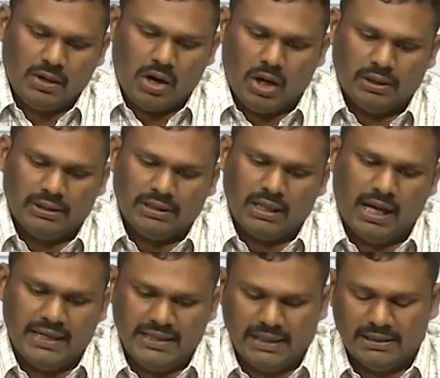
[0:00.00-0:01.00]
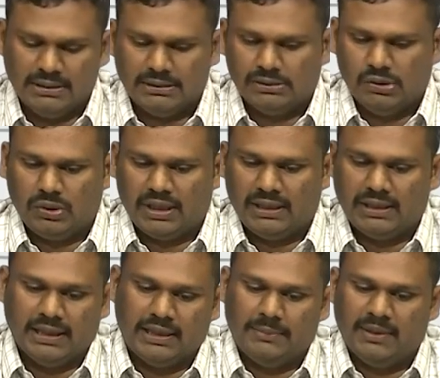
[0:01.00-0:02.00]
on In, you can
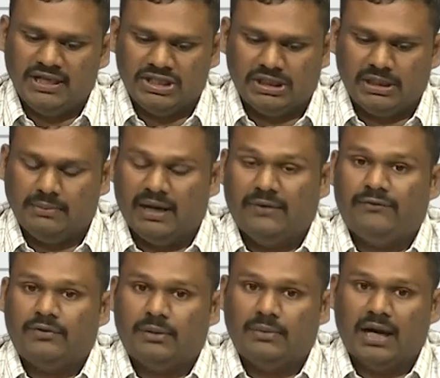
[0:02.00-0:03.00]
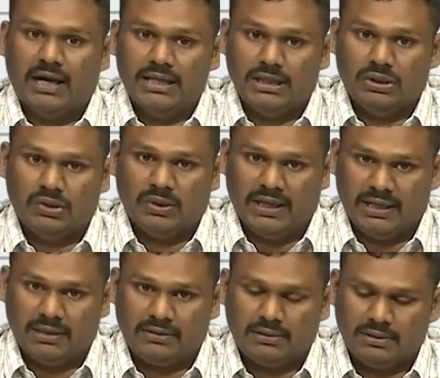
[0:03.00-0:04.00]
get a bijective map from In to
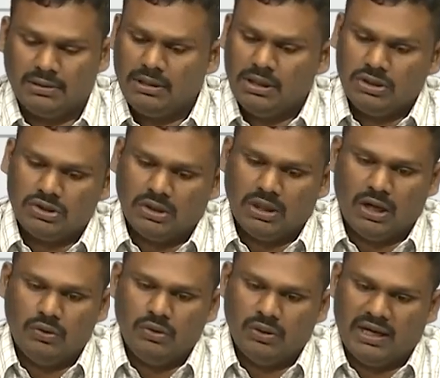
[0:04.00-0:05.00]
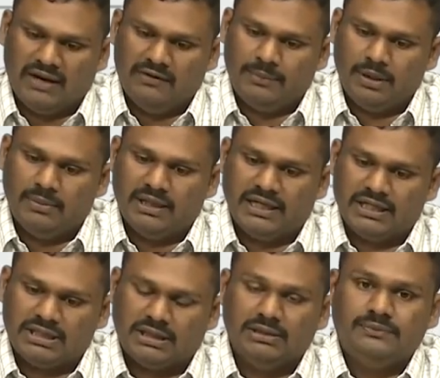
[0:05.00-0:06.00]
In. So, now you have a
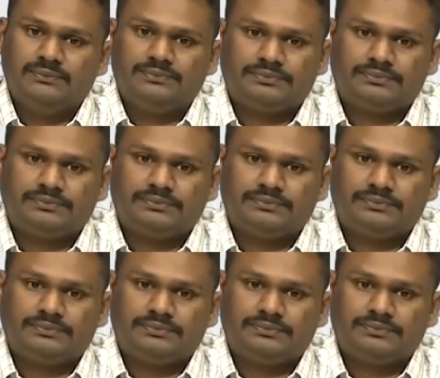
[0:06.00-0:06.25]
permutation